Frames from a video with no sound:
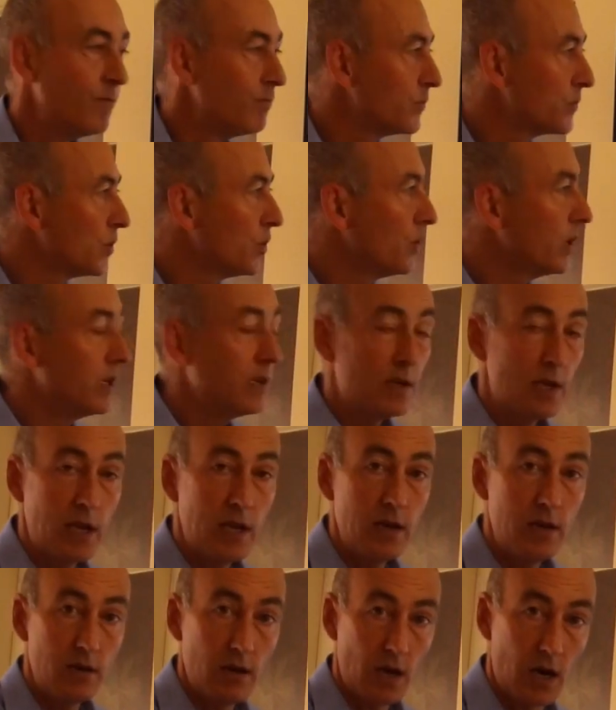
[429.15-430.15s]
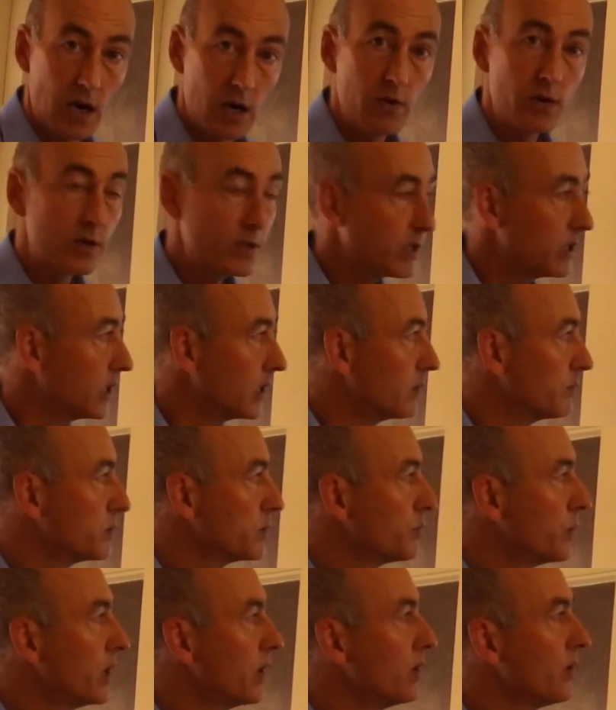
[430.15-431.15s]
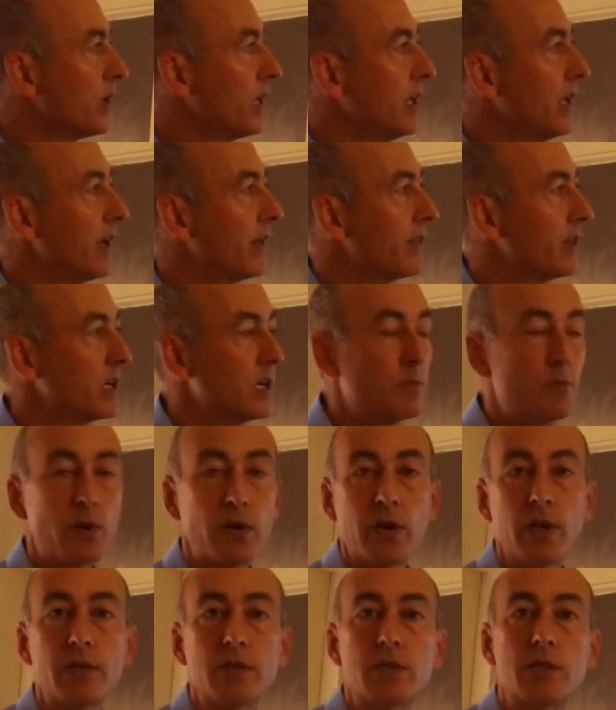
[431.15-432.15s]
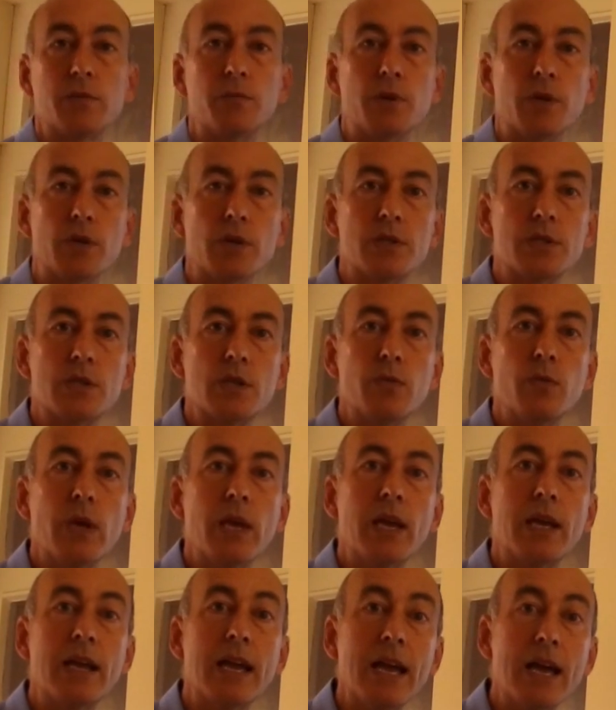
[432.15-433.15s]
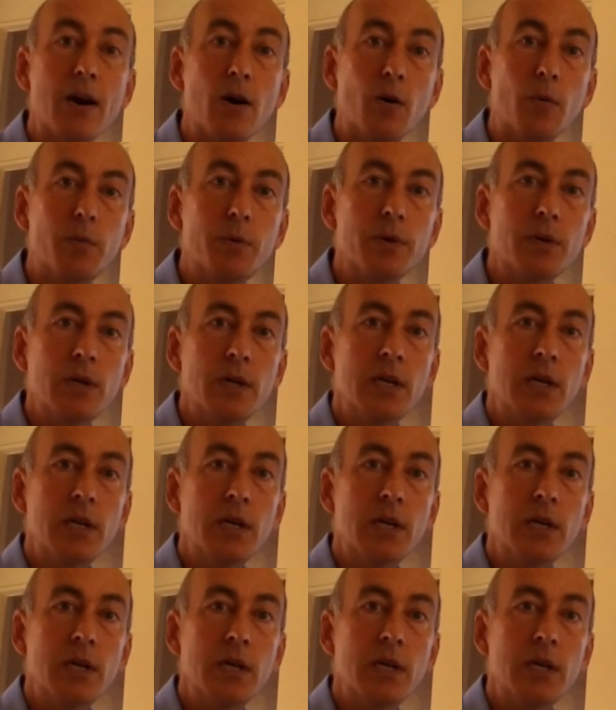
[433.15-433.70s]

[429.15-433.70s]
So in our terms, we're looking at the number of customers that we can help.